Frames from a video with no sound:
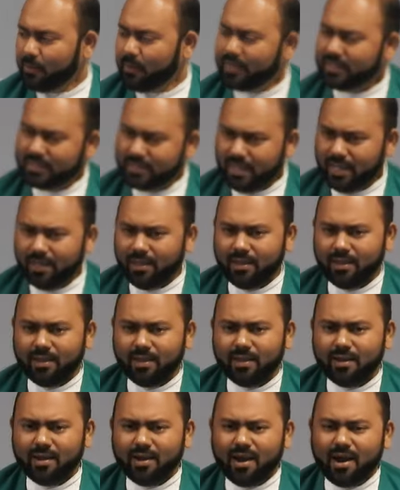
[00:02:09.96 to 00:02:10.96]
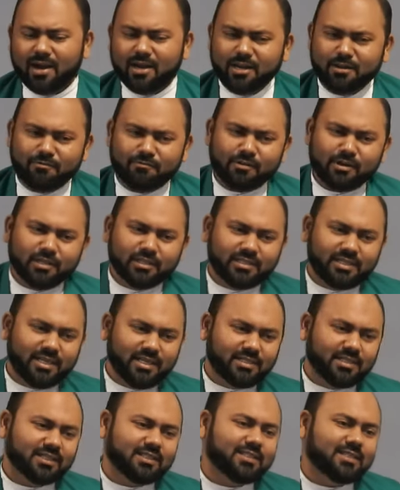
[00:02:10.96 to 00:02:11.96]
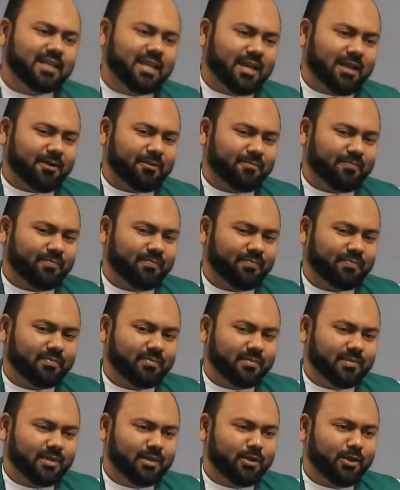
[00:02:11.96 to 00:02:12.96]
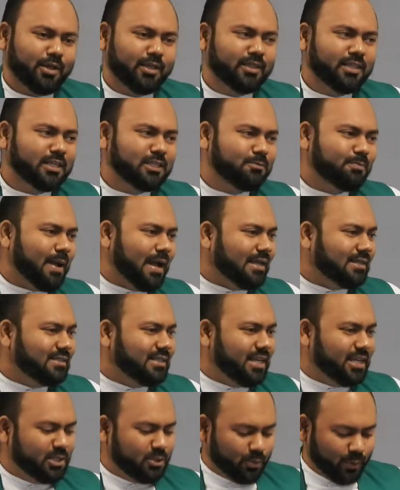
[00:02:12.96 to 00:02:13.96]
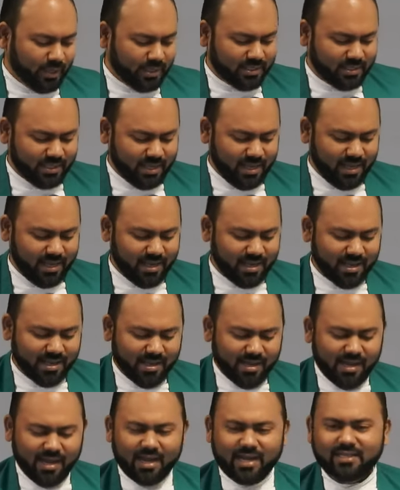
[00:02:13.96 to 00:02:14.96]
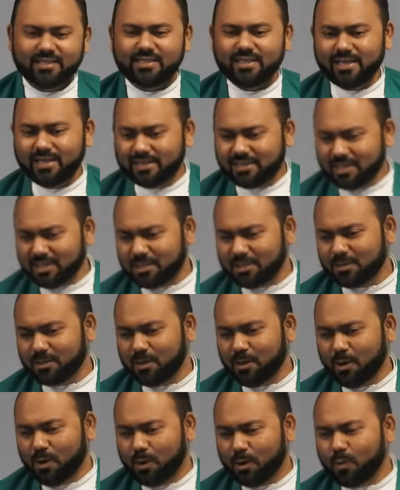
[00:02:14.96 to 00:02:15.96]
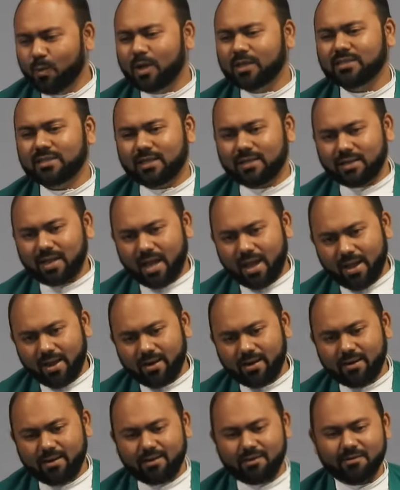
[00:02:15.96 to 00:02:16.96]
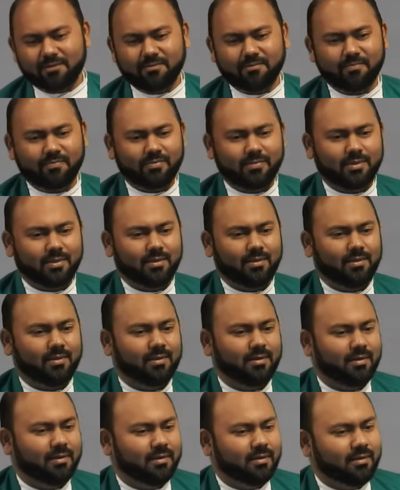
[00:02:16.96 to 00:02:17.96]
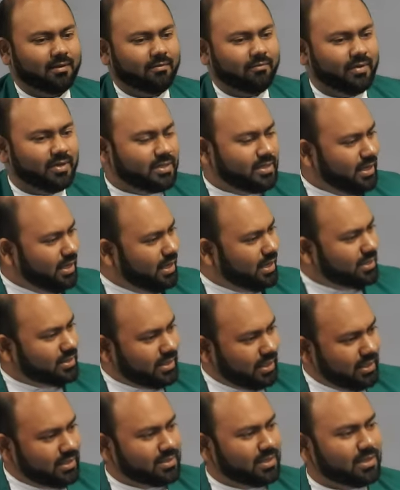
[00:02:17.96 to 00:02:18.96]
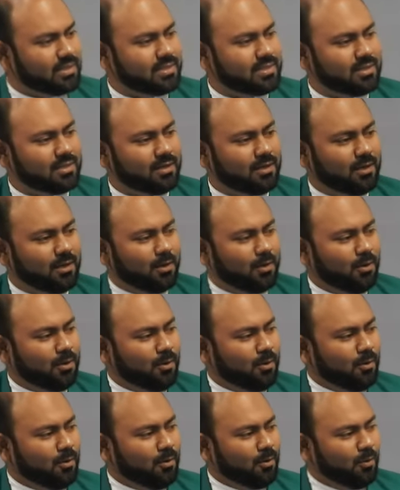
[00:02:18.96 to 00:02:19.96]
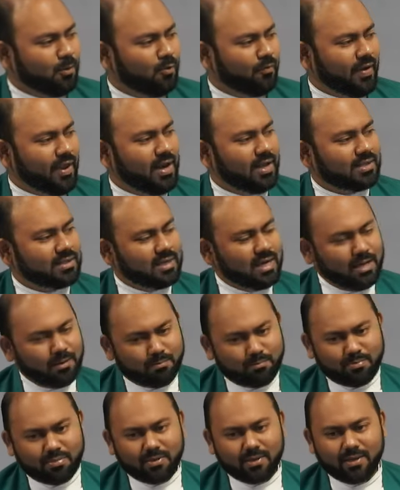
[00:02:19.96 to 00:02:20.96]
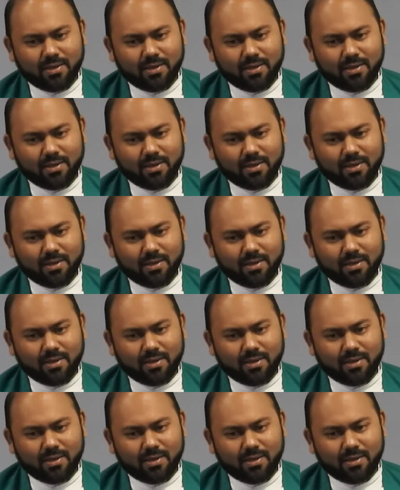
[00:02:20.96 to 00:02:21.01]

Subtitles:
We see a different Jesus here. You know, in this passage, we see a Jesus who was tired. We see a Jesus who fell asleep